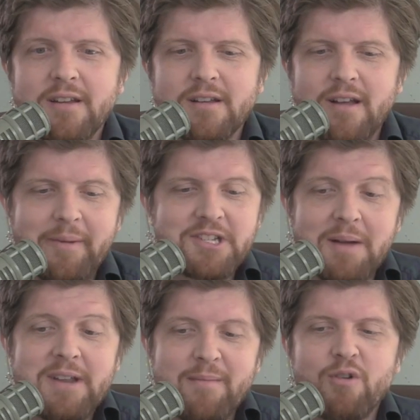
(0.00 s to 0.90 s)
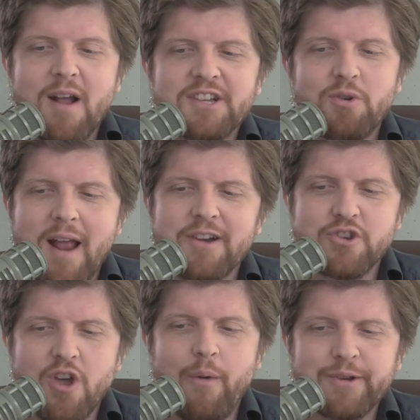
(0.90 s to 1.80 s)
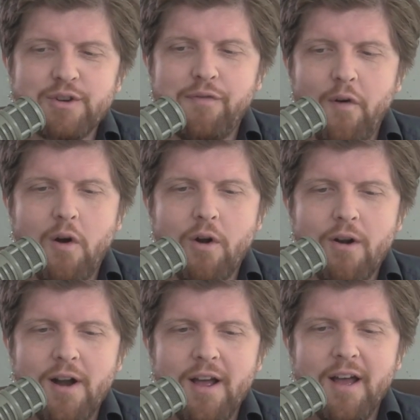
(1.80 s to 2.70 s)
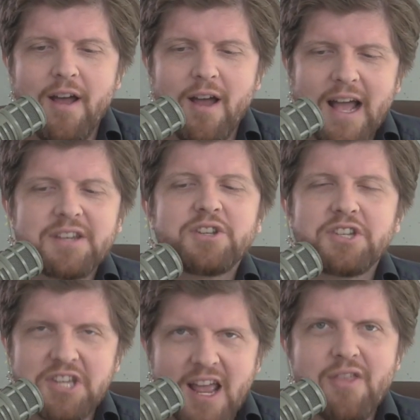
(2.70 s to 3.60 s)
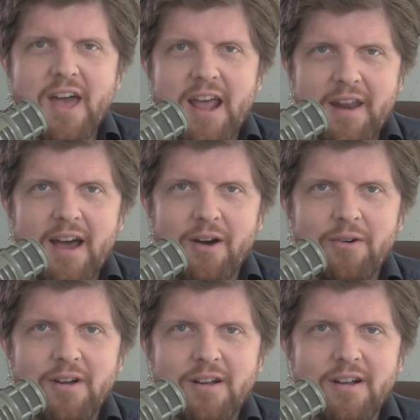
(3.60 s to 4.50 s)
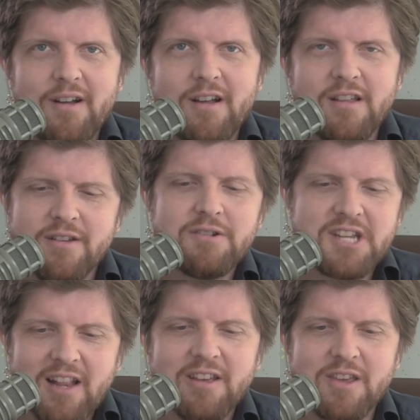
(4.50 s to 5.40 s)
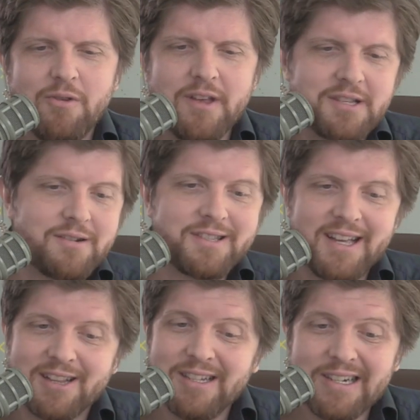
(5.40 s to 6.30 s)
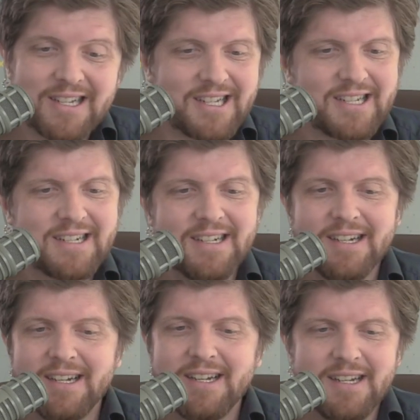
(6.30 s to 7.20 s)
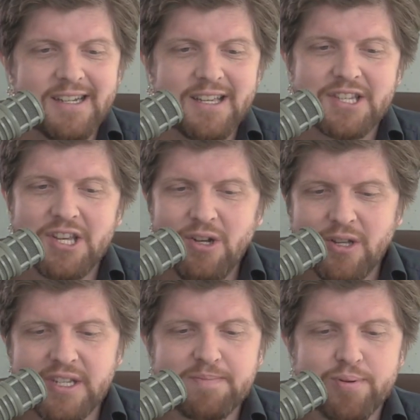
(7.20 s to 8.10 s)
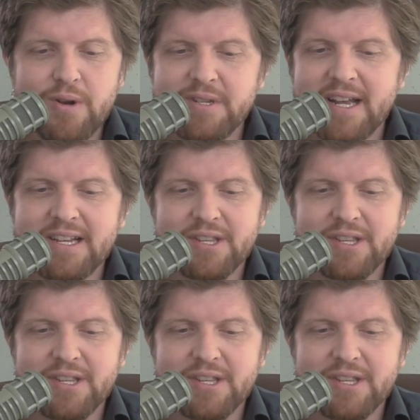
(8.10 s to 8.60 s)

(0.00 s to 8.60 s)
I mean, some Democrats are actually going so far as to say that now. They're telling you this. They're saying, look, you see all these protests?